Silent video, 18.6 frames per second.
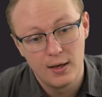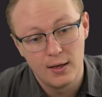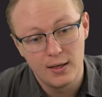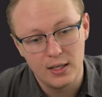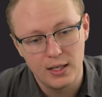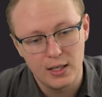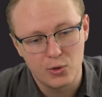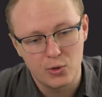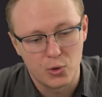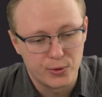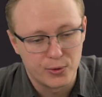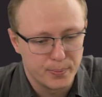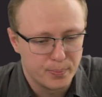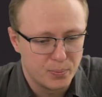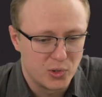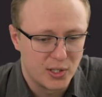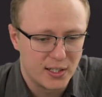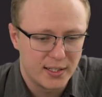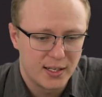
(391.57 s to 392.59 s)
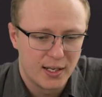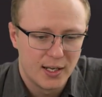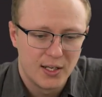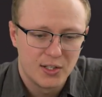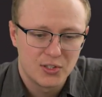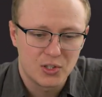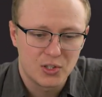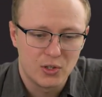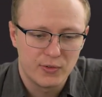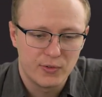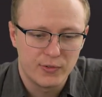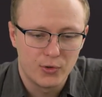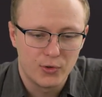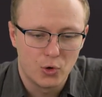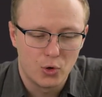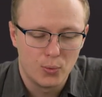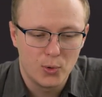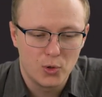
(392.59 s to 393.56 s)
equal, right? So the
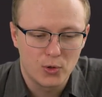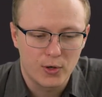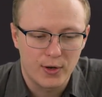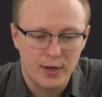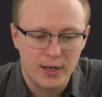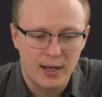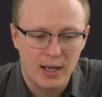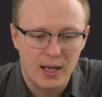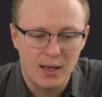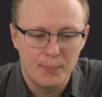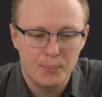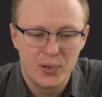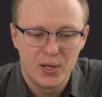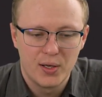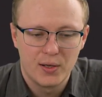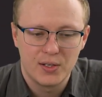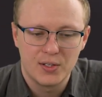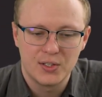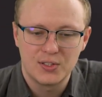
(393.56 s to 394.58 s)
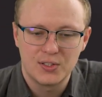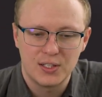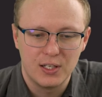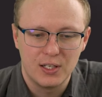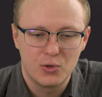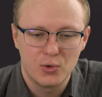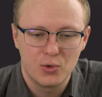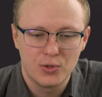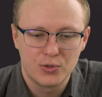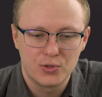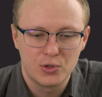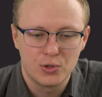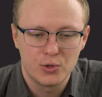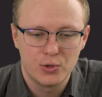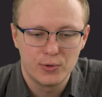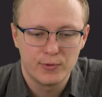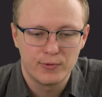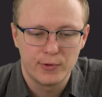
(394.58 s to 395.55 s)
normal going up is equal
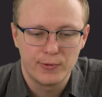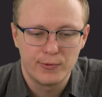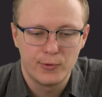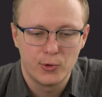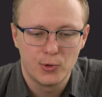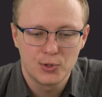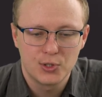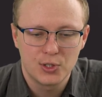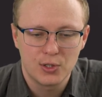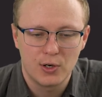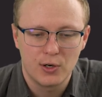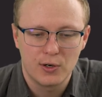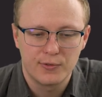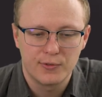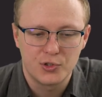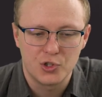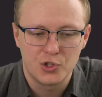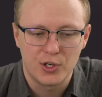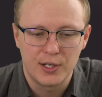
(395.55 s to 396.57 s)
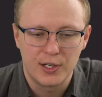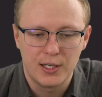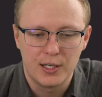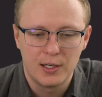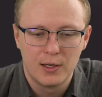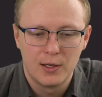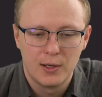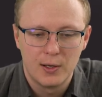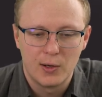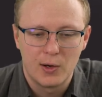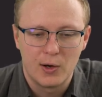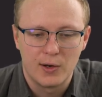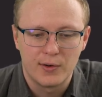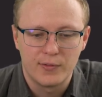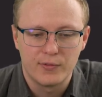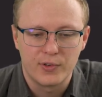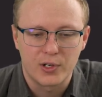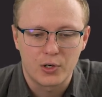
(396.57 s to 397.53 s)
to the force of Johnny
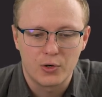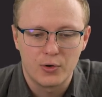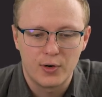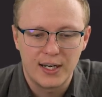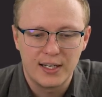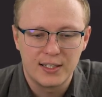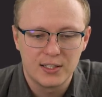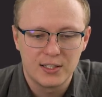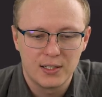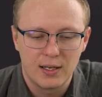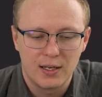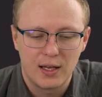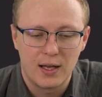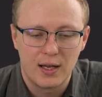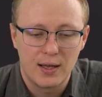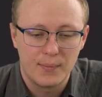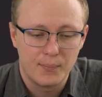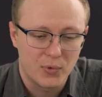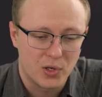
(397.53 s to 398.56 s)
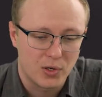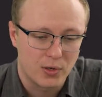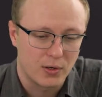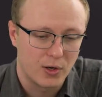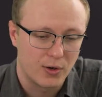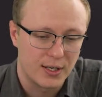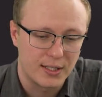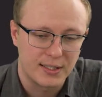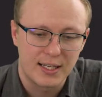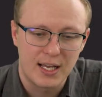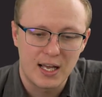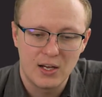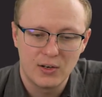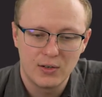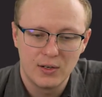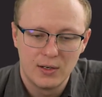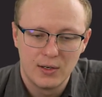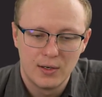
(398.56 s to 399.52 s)
on the crate going
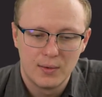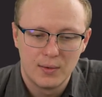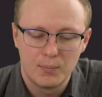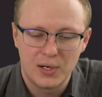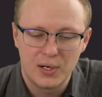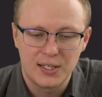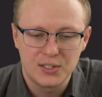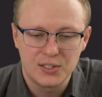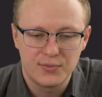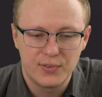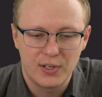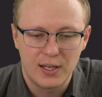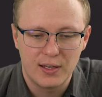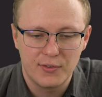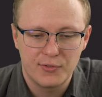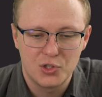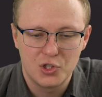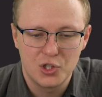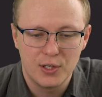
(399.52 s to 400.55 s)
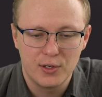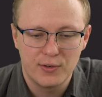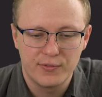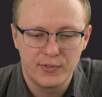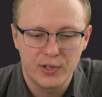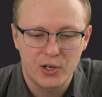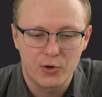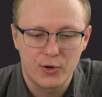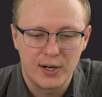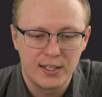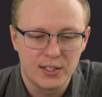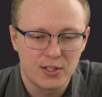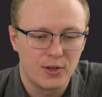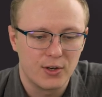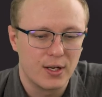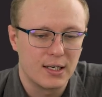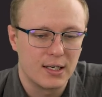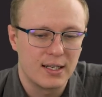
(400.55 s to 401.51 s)
down, plus the Fg of the crate
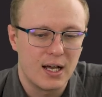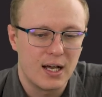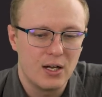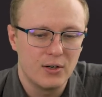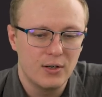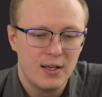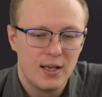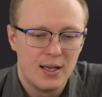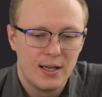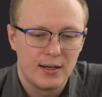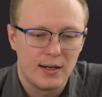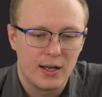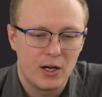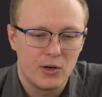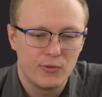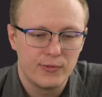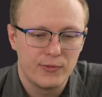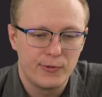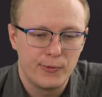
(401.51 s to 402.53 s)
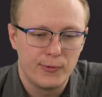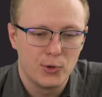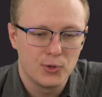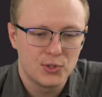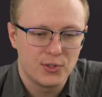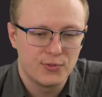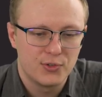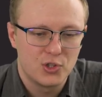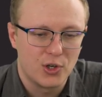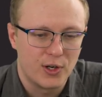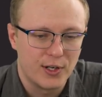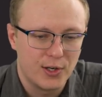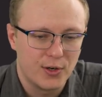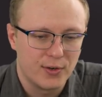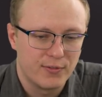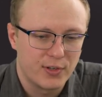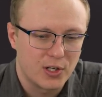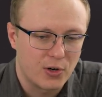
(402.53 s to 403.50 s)
going down. Now, the force of Johnny
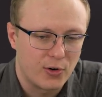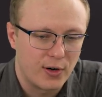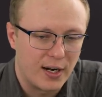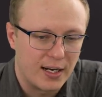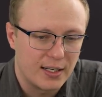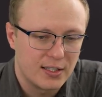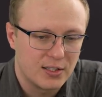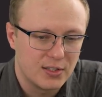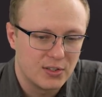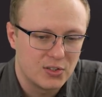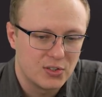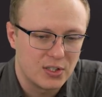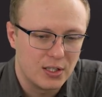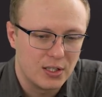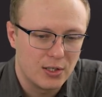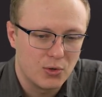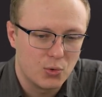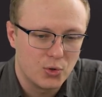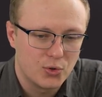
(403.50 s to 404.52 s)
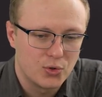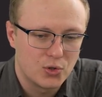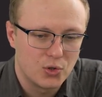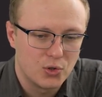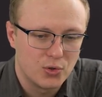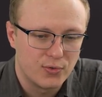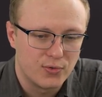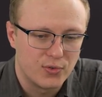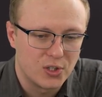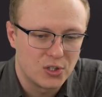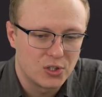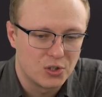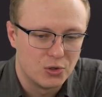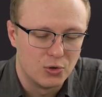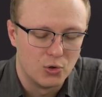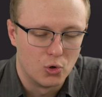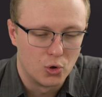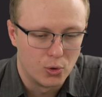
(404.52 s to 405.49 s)
on the crate is equal to this
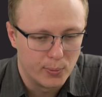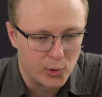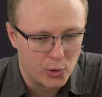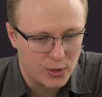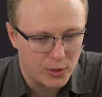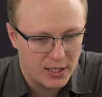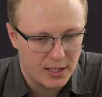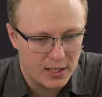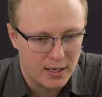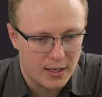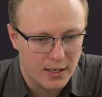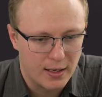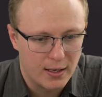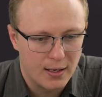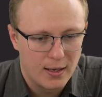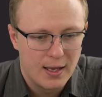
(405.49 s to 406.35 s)
normal here,